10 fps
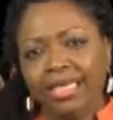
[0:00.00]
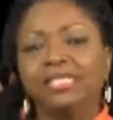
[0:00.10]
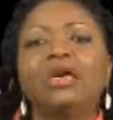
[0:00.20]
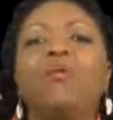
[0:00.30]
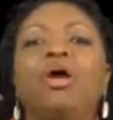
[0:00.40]

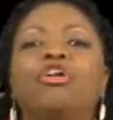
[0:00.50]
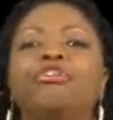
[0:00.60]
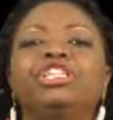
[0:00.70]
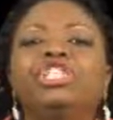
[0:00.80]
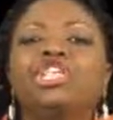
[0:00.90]
Is our
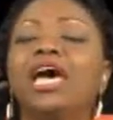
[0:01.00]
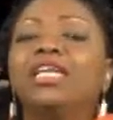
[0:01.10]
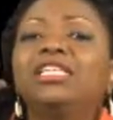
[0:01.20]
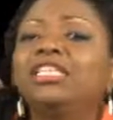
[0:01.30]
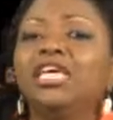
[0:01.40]

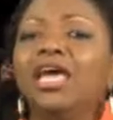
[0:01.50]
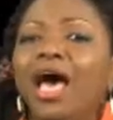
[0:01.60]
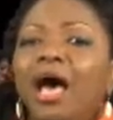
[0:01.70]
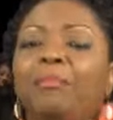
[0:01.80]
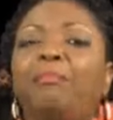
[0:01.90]
Christianity
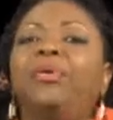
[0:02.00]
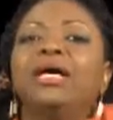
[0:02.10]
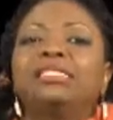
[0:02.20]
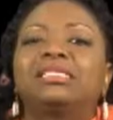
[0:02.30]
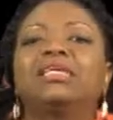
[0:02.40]
a
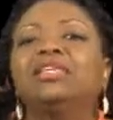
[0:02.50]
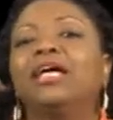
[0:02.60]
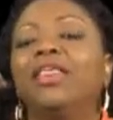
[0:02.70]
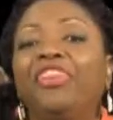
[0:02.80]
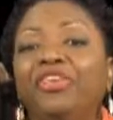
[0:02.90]

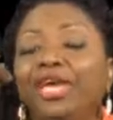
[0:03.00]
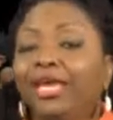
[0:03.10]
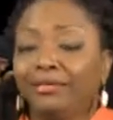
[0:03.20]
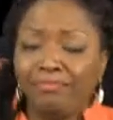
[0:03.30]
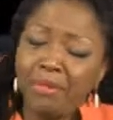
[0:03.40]
personal
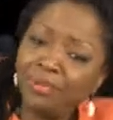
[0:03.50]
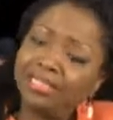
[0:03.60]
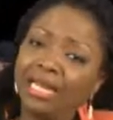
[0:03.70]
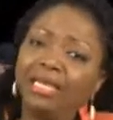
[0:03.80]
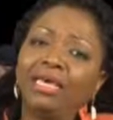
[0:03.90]
thing? People
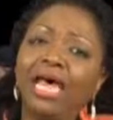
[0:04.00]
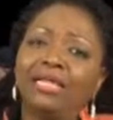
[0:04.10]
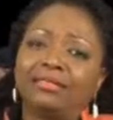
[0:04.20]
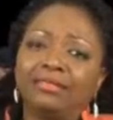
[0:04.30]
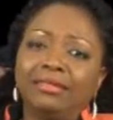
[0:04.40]
telling you
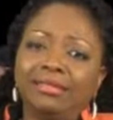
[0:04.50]
that.